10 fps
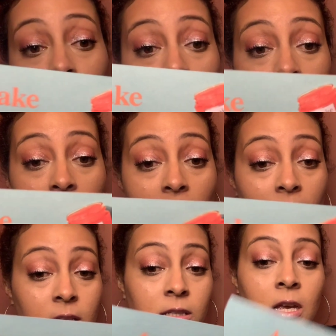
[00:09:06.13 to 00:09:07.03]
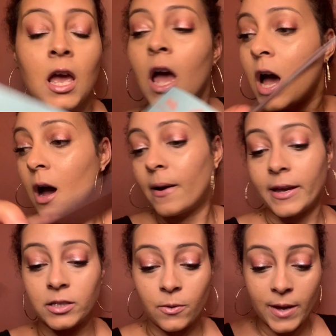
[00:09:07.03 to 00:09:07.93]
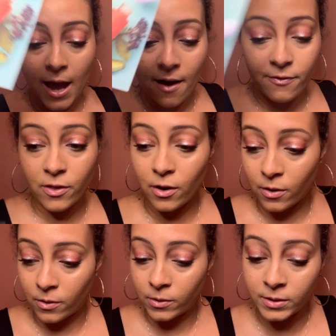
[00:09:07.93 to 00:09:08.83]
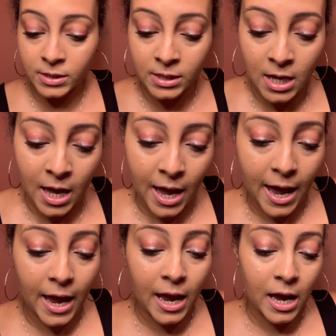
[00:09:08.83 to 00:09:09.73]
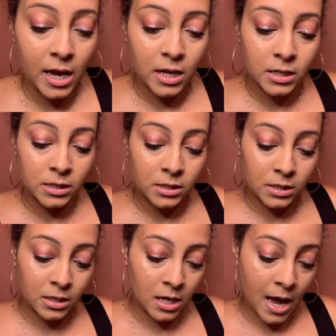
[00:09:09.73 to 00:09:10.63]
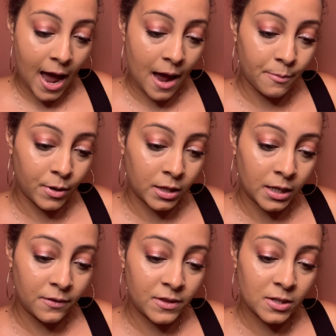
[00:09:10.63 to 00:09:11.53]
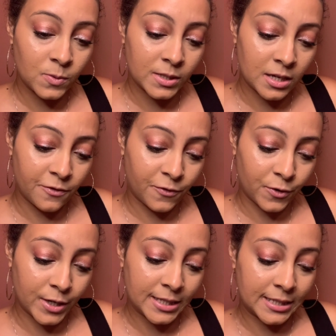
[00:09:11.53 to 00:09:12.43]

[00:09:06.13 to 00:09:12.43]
on that. Okay, so we have those. And I believe this was a free